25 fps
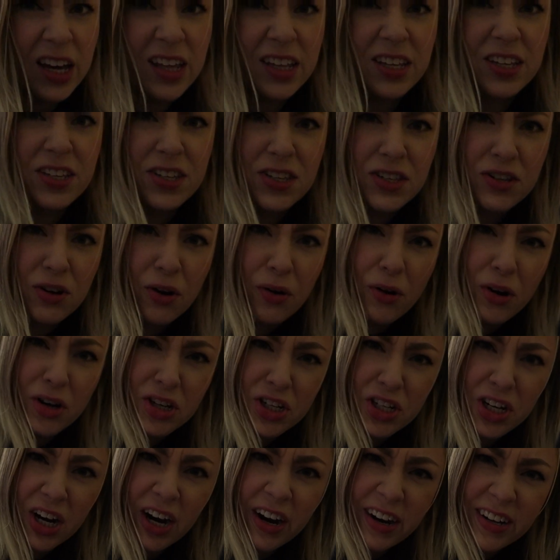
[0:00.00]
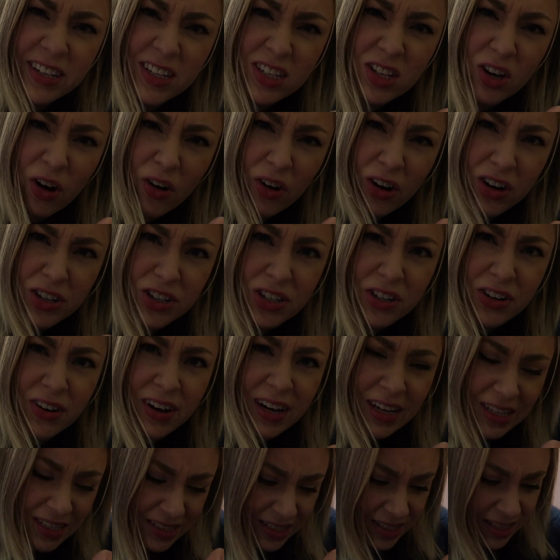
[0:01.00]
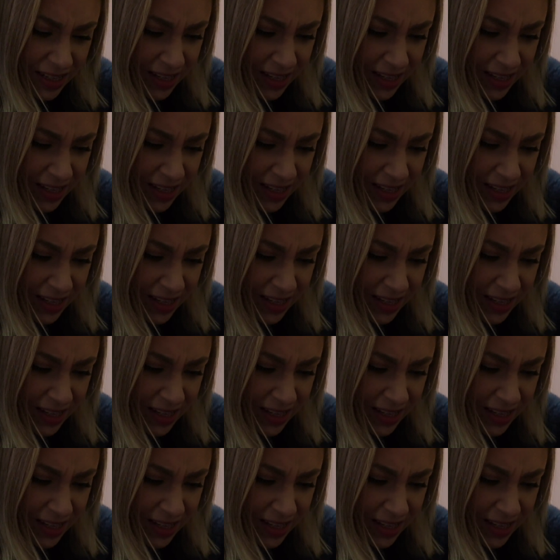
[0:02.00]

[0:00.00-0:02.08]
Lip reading: It's torture, it's torturous.